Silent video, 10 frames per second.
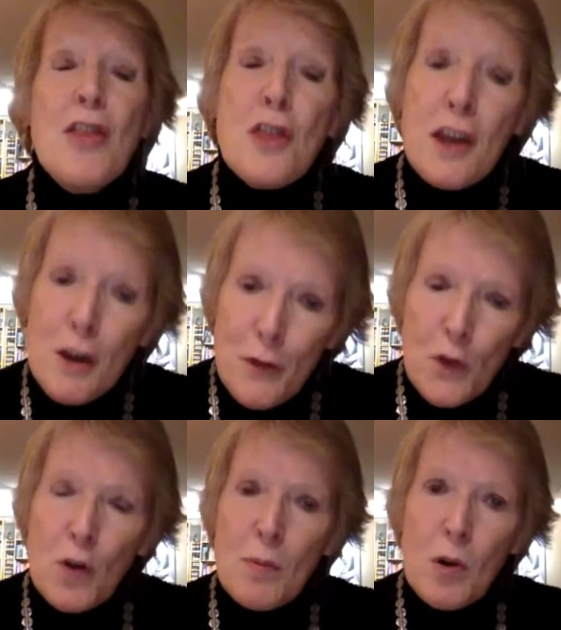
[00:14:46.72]

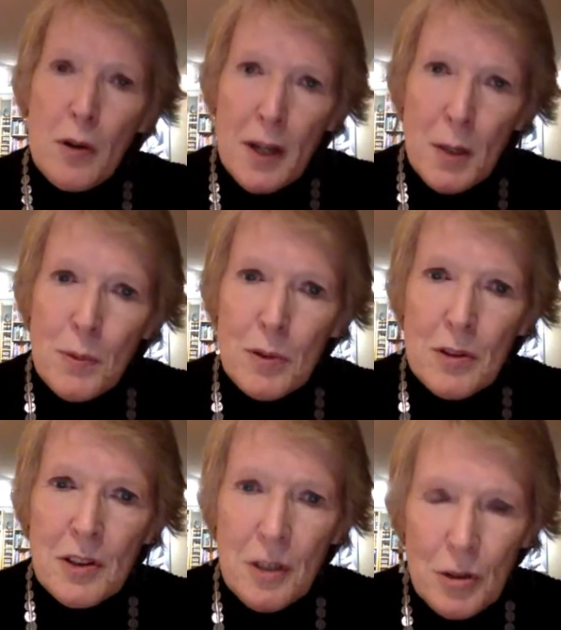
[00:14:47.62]
therefore more
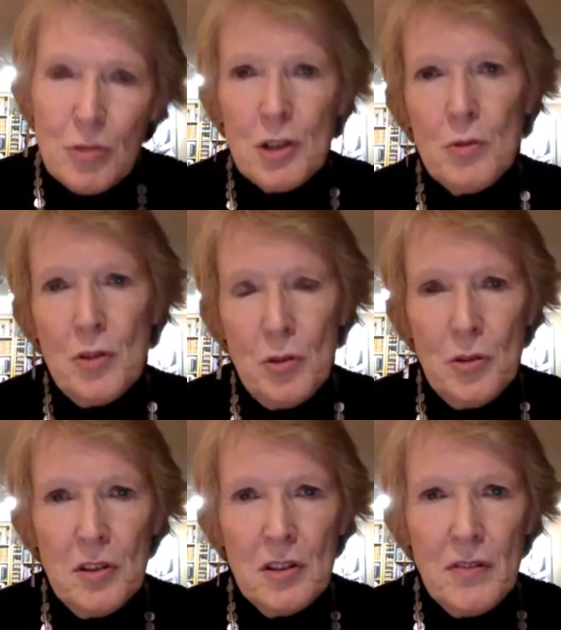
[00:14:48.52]
able to use the
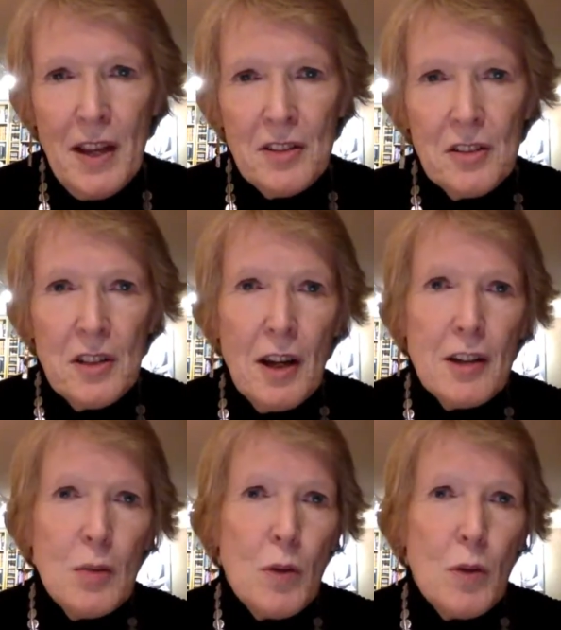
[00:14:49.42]
resources of that society,